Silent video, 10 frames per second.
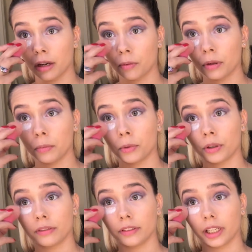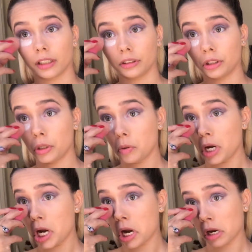I want a more of like a
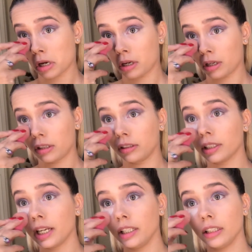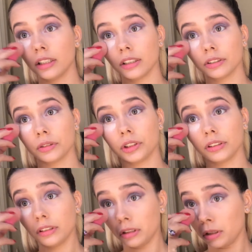dewy tiny look, so
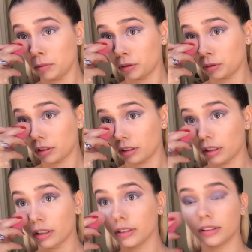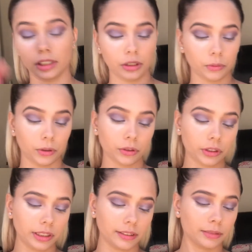just a little bit so that that concealer won't
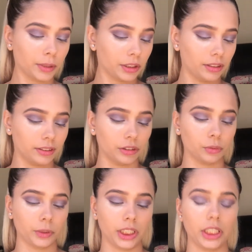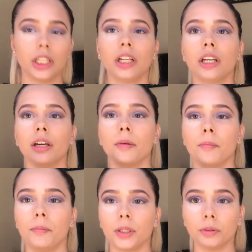crease, especially since we
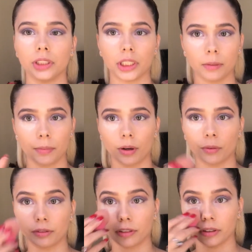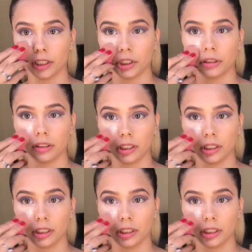builded up our foundation